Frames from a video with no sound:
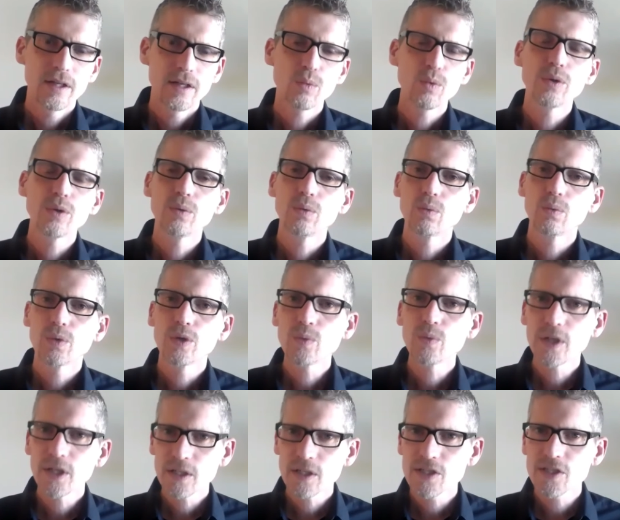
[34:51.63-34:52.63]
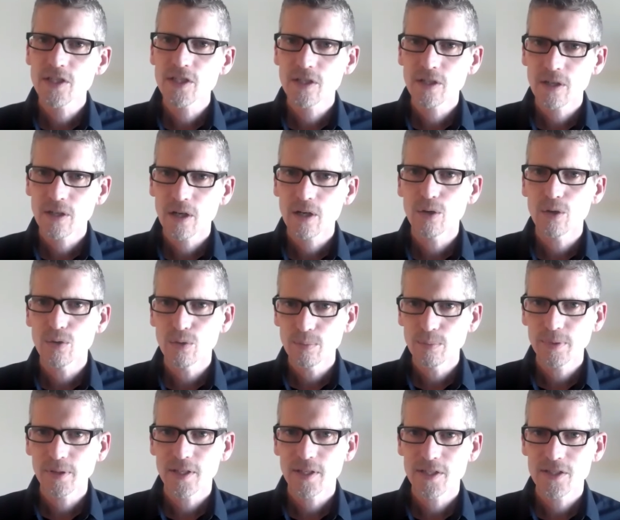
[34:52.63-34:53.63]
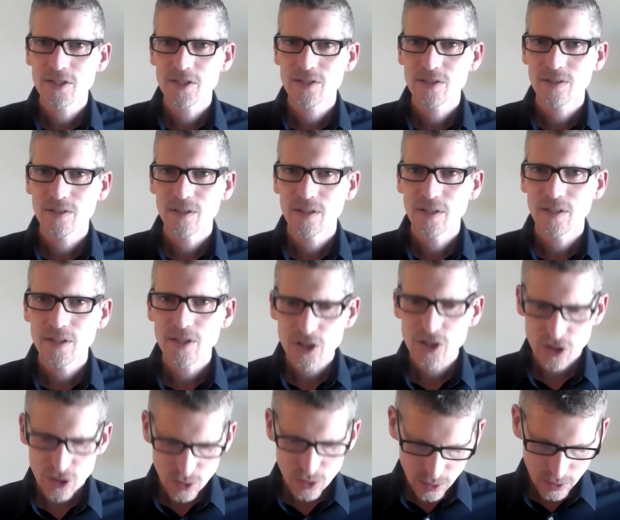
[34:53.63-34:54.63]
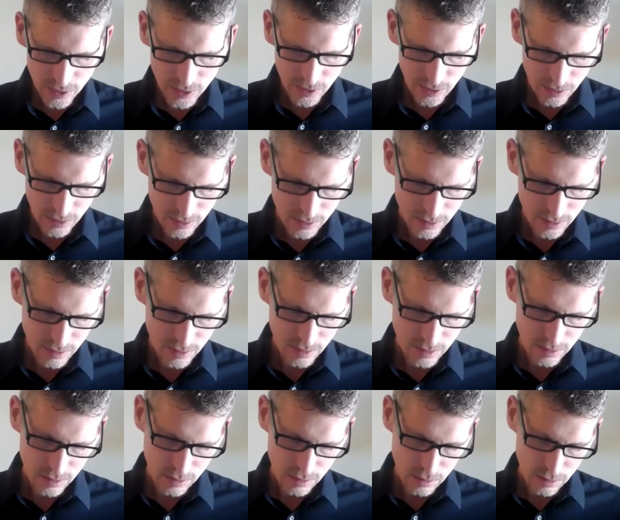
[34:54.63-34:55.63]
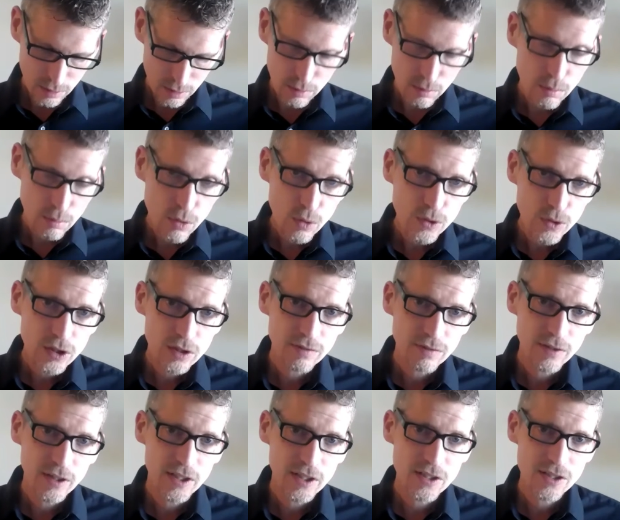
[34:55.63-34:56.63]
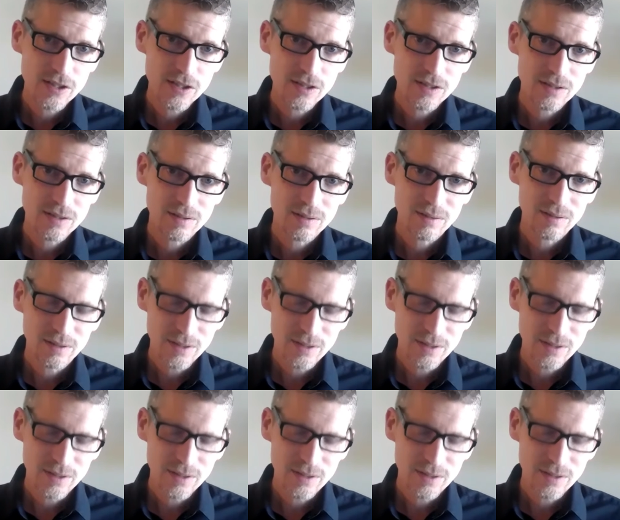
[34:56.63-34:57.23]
Now, when we consider our own place in this story, most of us